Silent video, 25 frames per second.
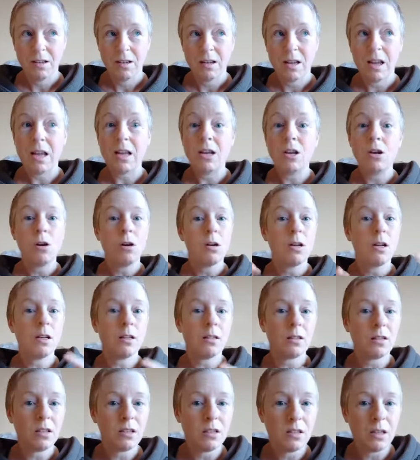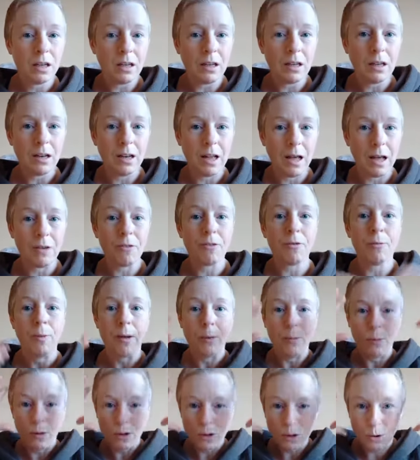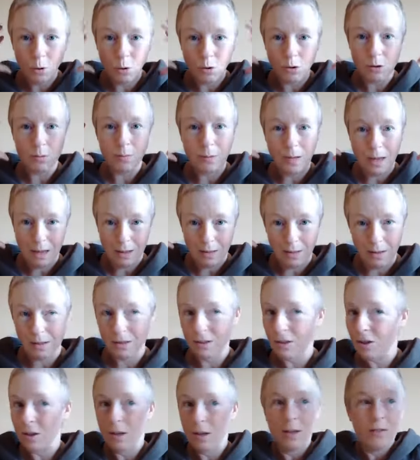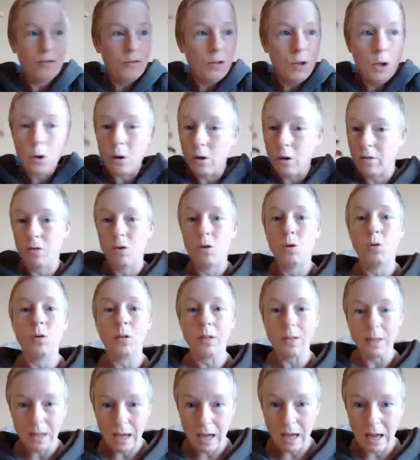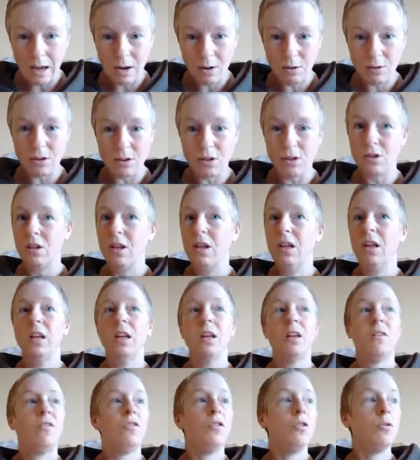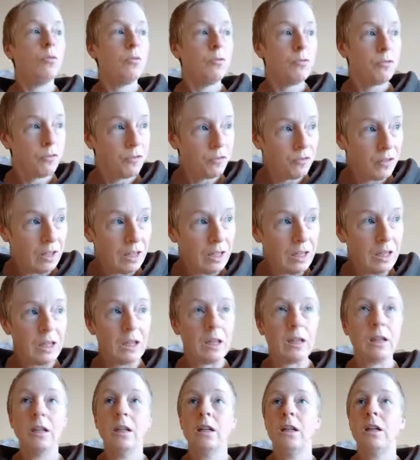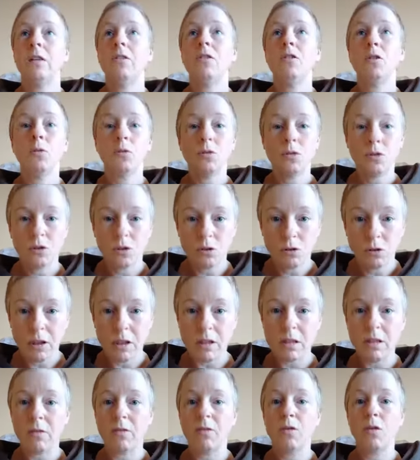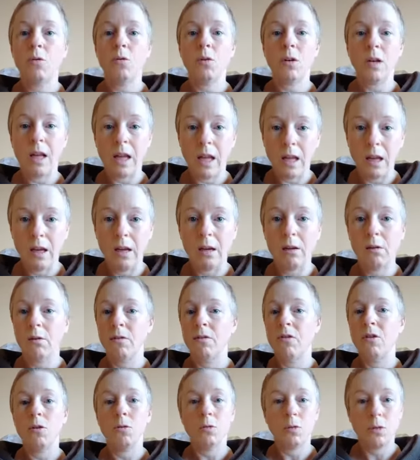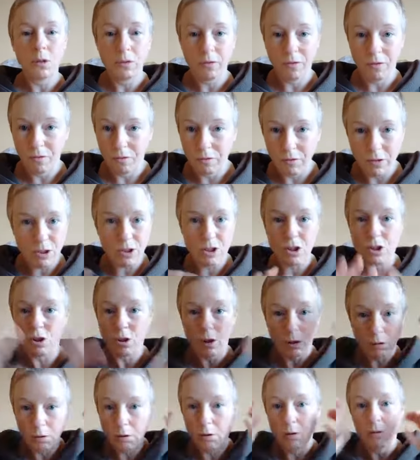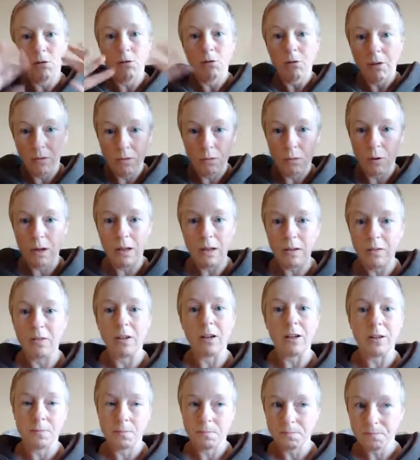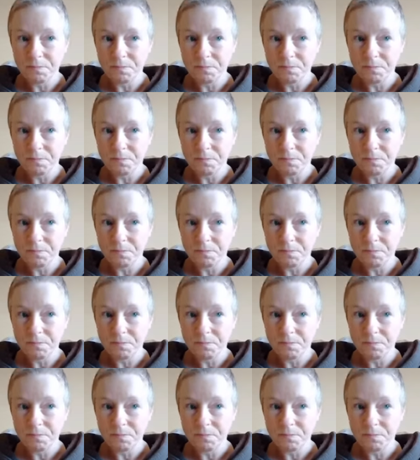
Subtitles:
And you got to get still enough. I mean, we talked about this. If you're in chaos, if you're in fear, if you're in stress, if you're in anger, if you're in sorrow, grief, whatever,